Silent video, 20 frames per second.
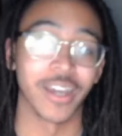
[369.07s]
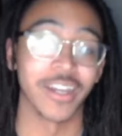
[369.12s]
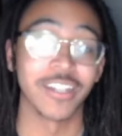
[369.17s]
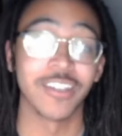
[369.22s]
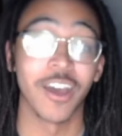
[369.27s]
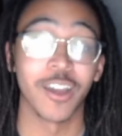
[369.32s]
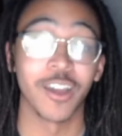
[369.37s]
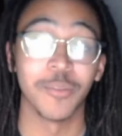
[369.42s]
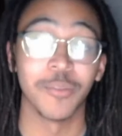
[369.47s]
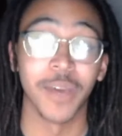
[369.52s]
to
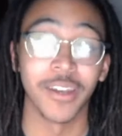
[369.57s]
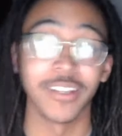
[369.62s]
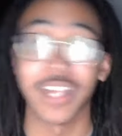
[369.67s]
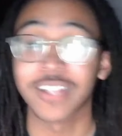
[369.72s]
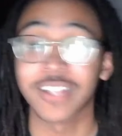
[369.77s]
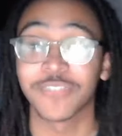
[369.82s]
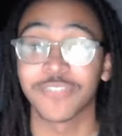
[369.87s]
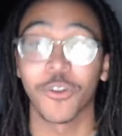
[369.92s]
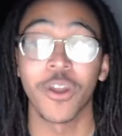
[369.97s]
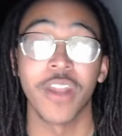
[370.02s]
talk about it.
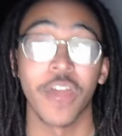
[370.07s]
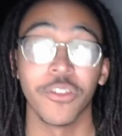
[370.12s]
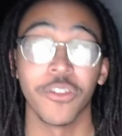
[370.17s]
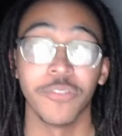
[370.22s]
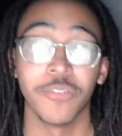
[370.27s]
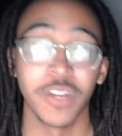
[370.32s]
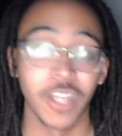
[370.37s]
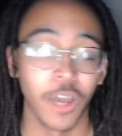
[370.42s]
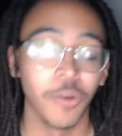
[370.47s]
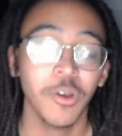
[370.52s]
That's for another
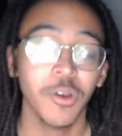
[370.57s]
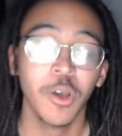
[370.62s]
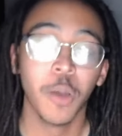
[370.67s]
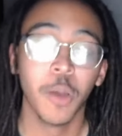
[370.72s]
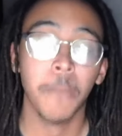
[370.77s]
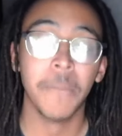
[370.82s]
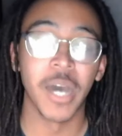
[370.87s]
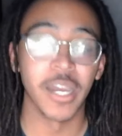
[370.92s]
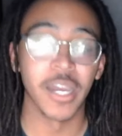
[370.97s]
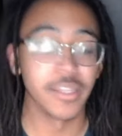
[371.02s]
video.
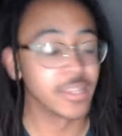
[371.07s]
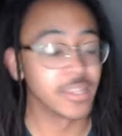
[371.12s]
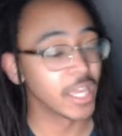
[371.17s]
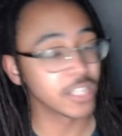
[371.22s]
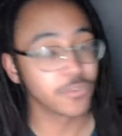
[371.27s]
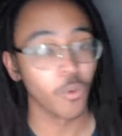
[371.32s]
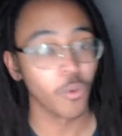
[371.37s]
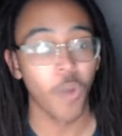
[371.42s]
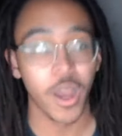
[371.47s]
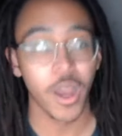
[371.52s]
But thanks
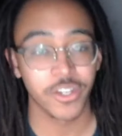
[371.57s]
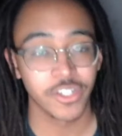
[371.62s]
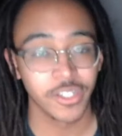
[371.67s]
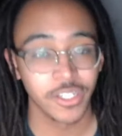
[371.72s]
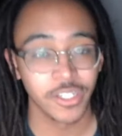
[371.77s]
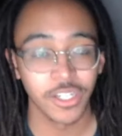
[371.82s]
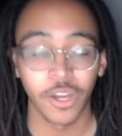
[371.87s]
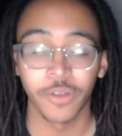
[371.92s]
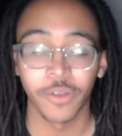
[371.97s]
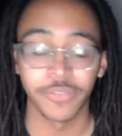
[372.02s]
for watching.
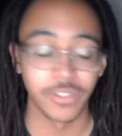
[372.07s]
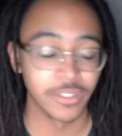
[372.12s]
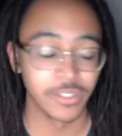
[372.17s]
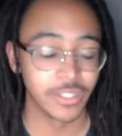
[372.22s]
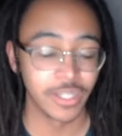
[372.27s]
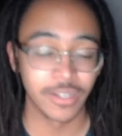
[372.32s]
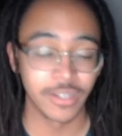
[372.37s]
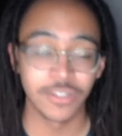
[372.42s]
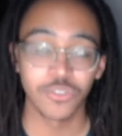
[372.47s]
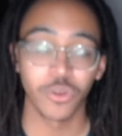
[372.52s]
You know, if you
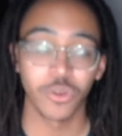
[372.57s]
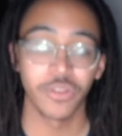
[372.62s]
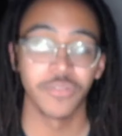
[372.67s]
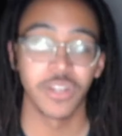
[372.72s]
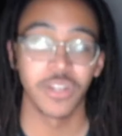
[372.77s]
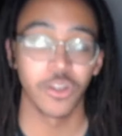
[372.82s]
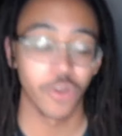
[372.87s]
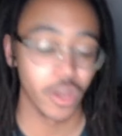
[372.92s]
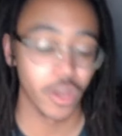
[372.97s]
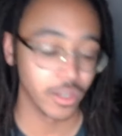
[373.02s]
did enjoy the
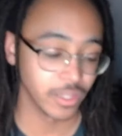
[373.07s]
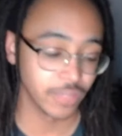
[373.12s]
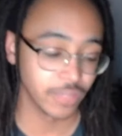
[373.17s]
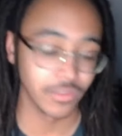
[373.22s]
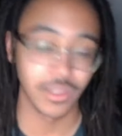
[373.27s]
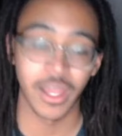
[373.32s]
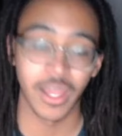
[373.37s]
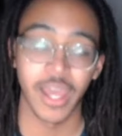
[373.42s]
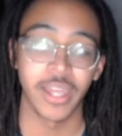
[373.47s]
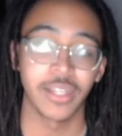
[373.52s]
video, go ahead and leave
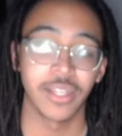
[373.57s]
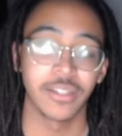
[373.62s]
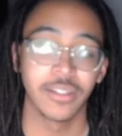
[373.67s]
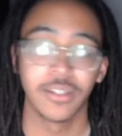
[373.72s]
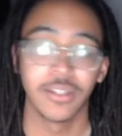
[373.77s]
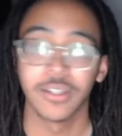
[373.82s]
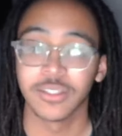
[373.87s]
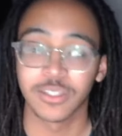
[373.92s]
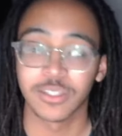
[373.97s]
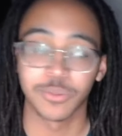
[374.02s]
a like,
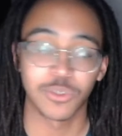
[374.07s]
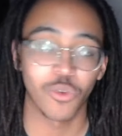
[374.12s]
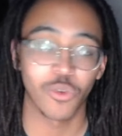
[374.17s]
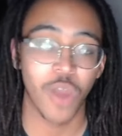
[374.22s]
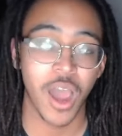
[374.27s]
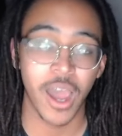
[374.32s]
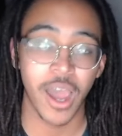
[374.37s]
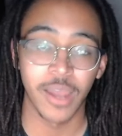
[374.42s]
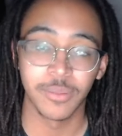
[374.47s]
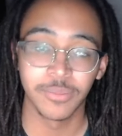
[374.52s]

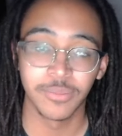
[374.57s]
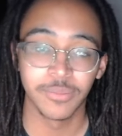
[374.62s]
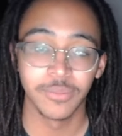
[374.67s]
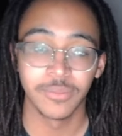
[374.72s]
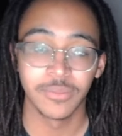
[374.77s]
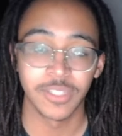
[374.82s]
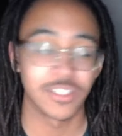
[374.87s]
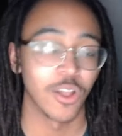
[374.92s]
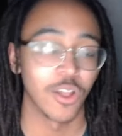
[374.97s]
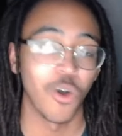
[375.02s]
subscribe.
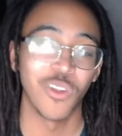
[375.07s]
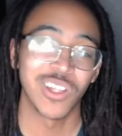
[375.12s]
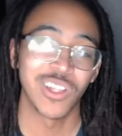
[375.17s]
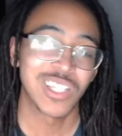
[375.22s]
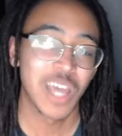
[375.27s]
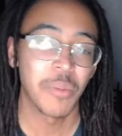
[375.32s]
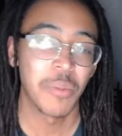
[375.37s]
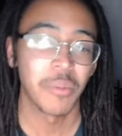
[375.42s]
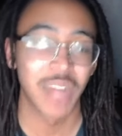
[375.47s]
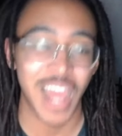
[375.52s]
This is the only
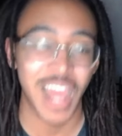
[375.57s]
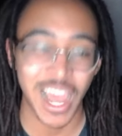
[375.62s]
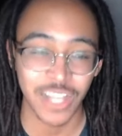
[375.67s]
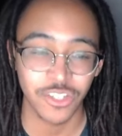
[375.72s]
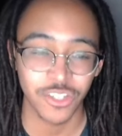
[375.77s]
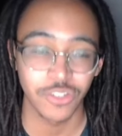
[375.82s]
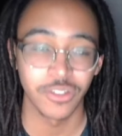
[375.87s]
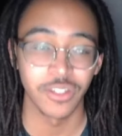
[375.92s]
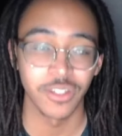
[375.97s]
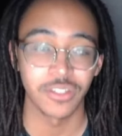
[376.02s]
time I'm going to ask
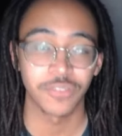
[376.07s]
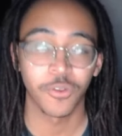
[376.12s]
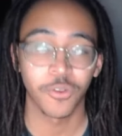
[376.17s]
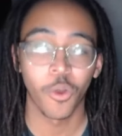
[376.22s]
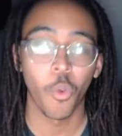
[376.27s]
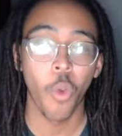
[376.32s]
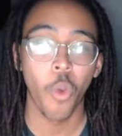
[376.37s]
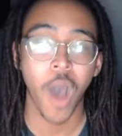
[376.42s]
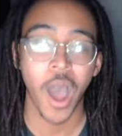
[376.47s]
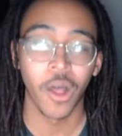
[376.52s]
you this for a
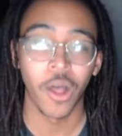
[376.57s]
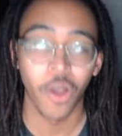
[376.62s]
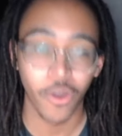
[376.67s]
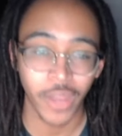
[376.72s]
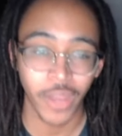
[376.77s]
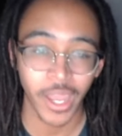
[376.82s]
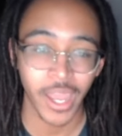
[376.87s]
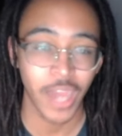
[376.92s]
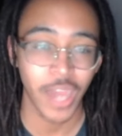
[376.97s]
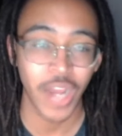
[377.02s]
while,
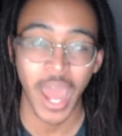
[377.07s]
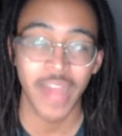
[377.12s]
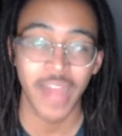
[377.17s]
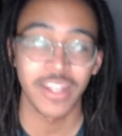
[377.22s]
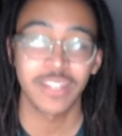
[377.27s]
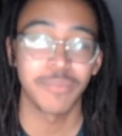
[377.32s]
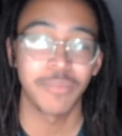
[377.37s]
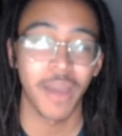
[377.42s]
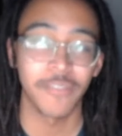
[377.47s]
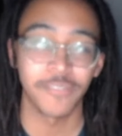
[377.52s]
okay?
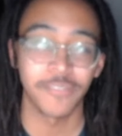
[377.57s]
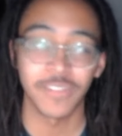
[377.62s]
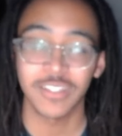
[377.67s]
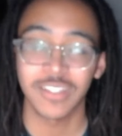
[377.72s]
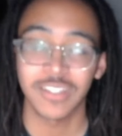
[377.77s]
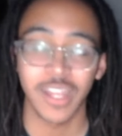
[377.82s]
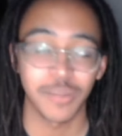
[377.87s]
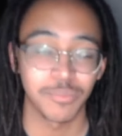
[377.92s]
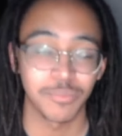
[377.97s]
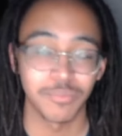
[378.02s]
This is
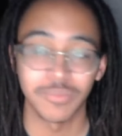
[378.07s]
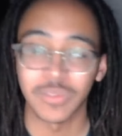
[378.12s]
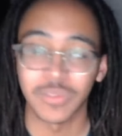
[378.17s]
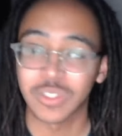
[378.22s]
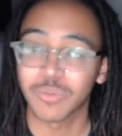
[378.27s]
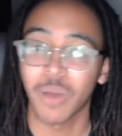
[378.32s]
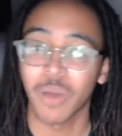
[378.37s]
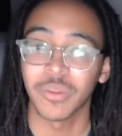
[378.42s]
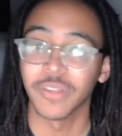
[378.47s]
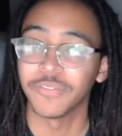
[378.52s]

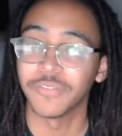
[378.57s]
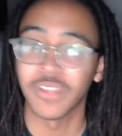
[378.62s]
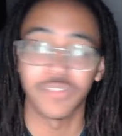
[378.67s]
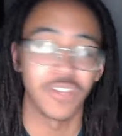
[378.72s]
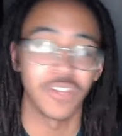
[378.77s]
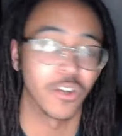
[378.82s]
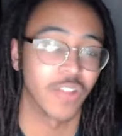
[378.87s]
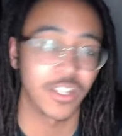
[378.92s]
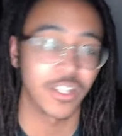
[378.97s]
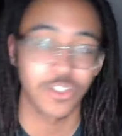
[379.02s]
probably the fifth
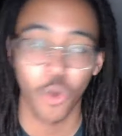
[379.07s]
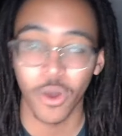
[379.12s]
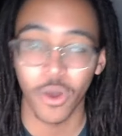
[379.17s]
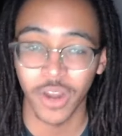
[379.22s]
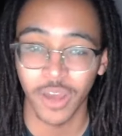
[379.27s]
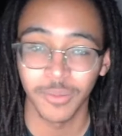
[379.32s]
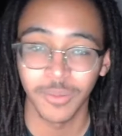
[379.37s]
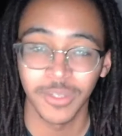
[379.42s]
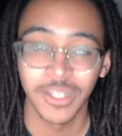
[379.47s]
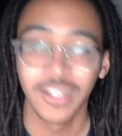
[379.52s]
video that's going
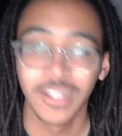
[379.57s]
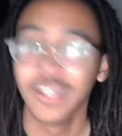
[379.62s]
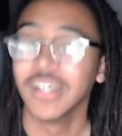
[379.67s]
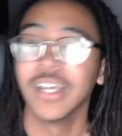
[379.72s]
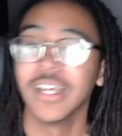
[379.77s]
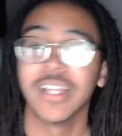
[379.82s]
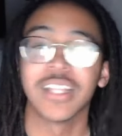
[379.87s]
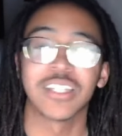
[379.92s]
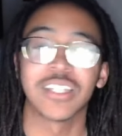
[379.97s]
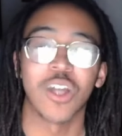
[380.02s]
up.
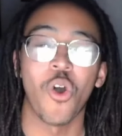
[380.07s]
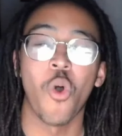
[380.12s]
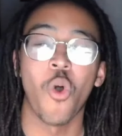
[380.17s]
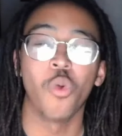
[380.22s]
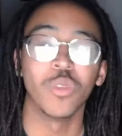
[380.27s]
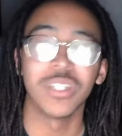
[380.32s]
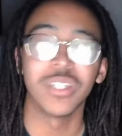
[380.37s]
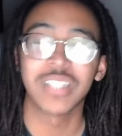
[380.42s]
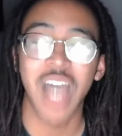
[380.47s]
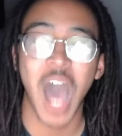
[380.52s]
This is the
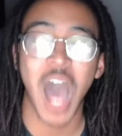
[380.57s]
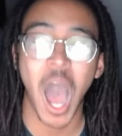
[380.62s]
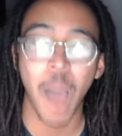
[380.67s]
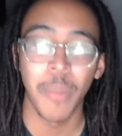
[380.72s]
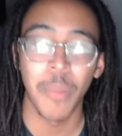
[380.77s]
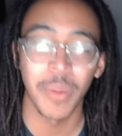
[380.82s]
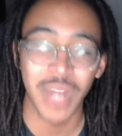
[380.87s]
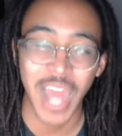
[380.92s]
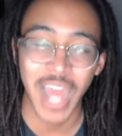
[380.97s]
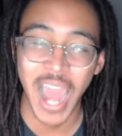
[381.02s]
only time
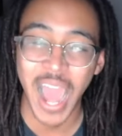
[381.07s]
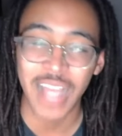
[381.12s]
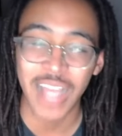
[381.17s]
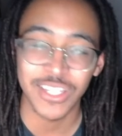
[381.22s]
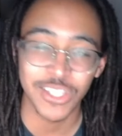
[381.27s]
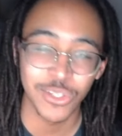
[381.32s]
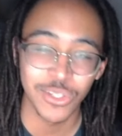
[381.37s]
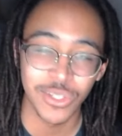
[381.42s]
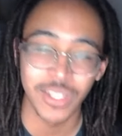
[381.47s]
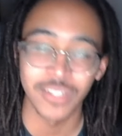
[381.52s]
I'm going to ask
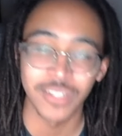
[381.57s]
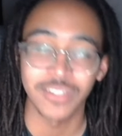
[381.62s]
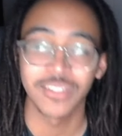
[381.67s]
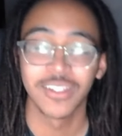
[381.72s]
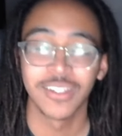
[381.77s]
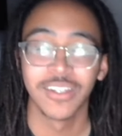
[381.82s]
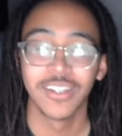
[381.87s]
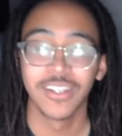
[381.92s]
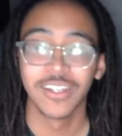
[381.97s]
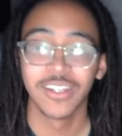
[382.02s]
you this.
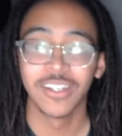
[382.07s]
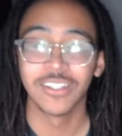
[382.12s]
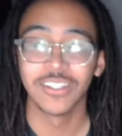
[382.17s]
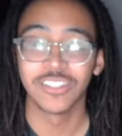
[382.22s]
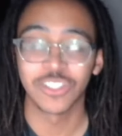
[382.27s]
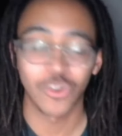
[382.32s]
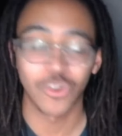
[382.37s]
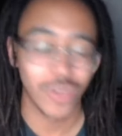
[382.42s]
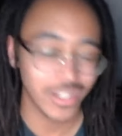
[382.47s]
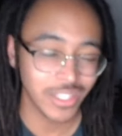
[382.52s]

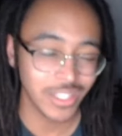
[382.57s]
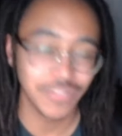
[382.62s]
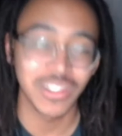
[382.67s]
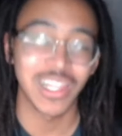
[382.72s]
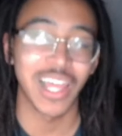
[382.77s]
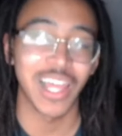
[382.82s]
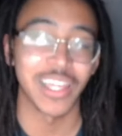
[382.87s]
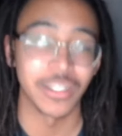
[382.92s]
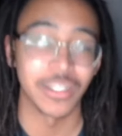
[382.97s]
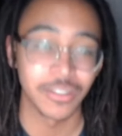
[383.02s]
Just go ahead and leave a
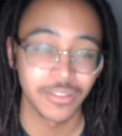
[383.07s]
like,